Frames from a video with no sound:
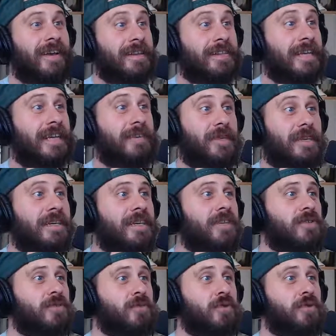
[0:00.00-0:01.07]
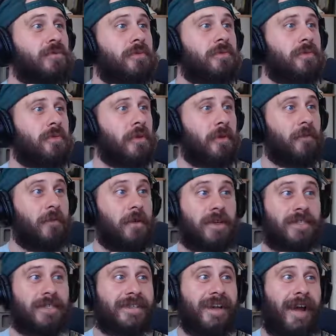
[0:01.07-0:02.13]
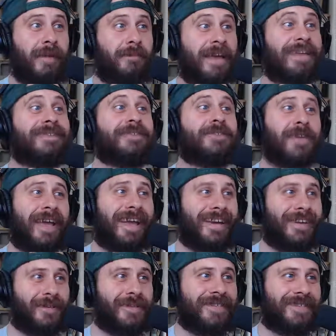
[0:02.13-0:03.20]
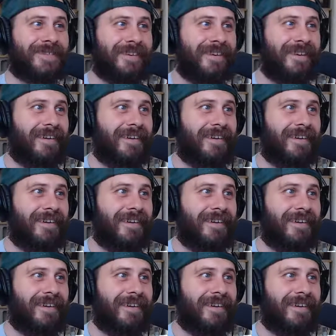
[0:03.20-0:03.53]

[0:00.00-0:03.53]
leaving his room for the first time in days.